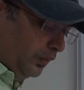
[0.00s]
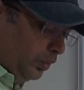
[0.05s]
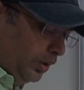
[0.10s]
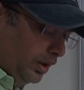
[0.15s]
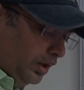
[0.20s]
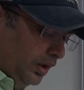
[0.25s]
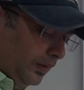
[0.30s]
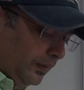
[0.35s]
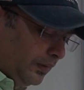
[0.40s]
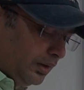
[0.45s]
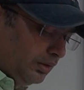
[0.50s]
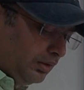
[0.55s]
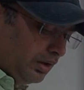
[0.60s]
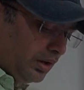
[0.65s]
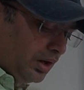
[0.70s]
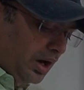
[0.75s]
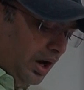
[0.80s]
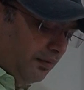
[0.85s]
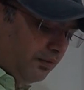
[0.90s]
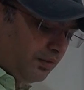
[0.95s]
we can say
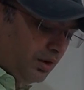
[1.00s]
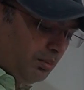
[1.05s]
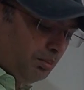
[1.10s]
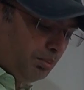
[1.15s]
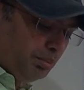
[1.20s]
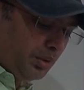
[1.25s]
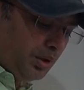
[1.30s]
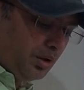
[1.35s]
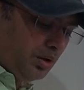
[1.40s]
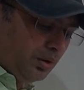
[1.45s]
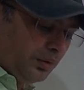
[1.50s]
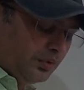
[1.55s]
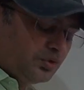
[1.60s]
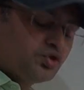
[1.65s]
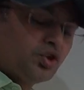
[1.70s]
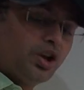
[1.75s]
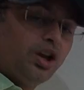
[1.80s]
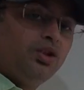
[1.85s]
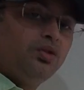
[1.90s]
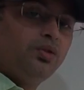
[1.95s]
the graph compares
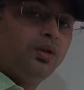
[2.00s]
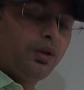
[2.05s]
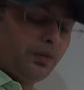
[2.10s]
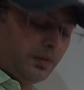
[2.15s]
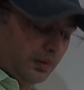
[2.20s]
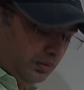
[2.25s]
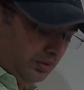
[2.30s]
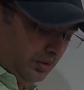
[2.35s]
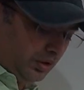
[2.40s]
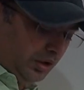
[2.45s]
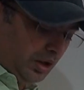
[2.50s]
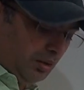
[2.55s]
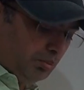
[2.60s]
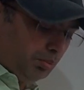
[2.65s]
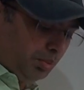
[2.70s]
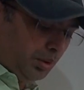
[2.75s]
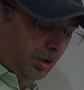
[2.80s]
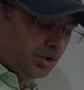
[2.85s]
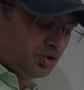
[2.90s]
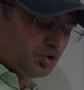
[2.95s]
changes in the
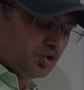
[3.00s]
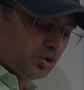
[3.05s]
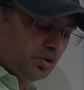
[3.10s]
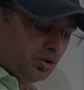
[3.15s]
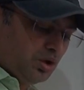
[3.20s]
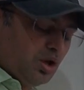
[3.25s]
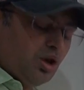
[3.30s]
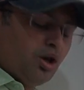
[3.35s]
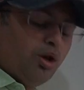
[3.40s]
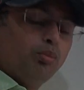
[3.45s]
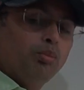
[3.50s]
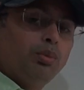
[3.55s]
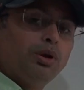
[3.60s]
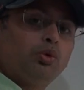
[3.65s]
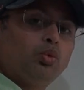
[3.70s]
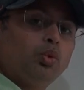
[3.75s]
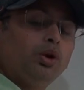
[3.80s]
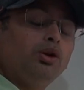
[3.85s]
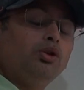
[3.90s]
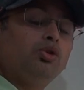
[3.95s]
temperature
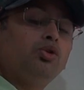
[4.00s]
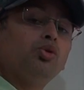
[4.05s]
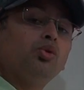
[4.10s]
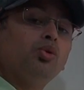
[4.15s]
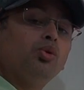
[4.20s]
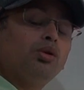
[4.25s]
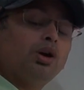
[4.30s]
between two